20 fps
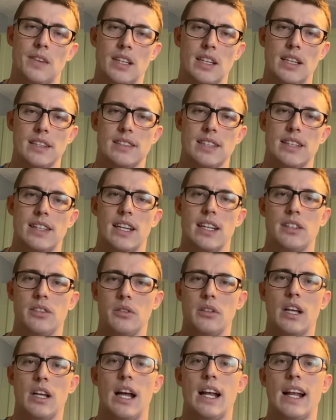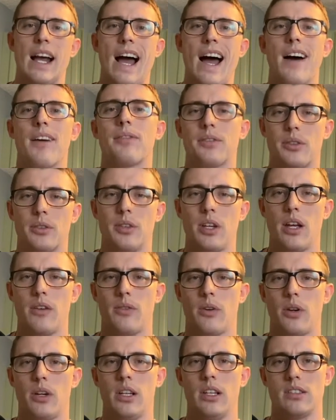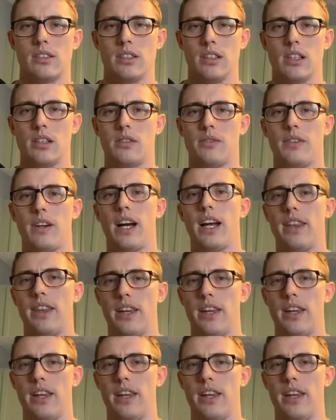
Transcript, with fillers: is that they do that after they've already solidified